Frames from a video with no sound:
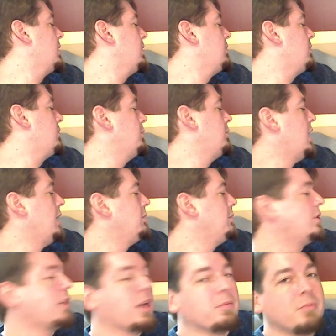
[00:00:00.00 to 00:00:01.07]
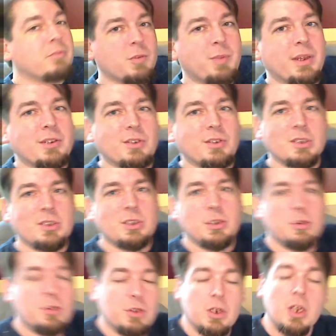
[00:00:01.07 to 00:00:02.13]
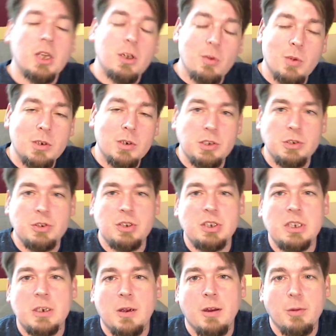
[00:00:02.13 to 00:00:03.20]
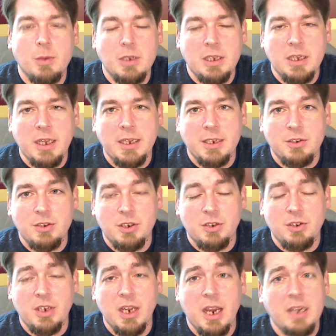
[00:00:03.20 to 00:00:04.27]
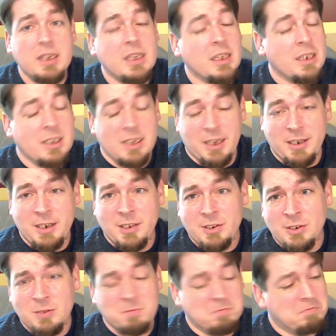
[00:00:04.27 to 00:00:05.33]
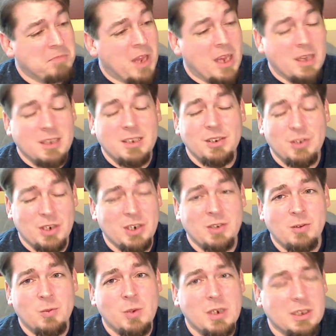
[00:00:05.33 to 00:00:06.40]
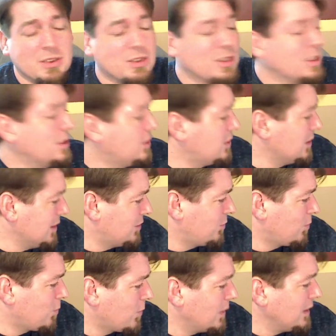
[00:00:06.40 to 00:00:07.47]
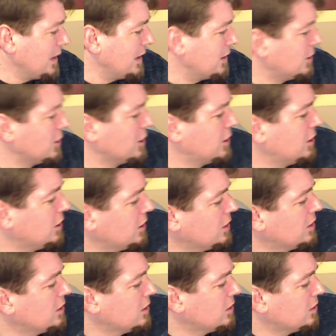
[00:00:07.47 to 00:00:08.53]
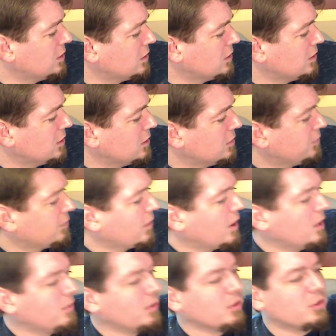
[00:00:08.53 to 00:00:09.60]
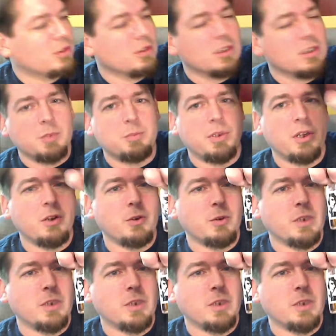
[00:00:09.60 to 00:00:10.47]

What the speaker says: from time to time. Depends on the juice. One juice in there I really like at 68. Another, it's 100 watts. It's really good. I have this Capone